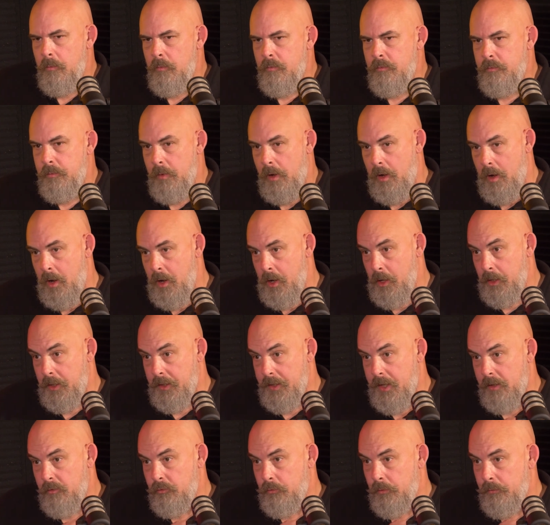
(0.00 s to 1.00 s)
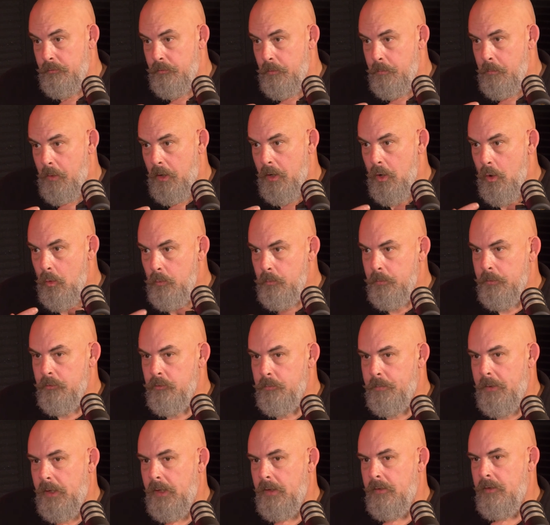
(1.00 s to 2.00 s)
I can answer it from my own
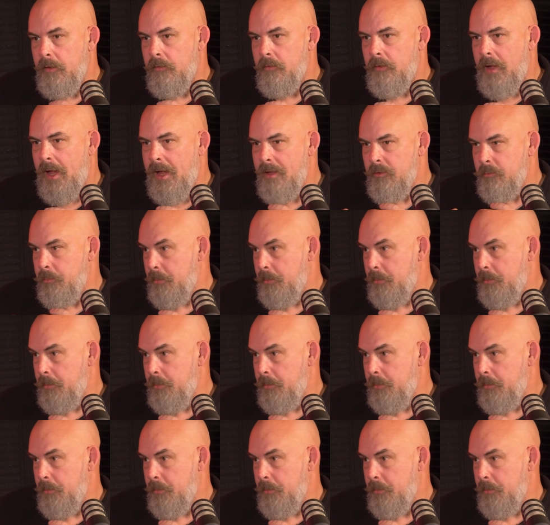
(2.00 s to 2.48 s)
perspective as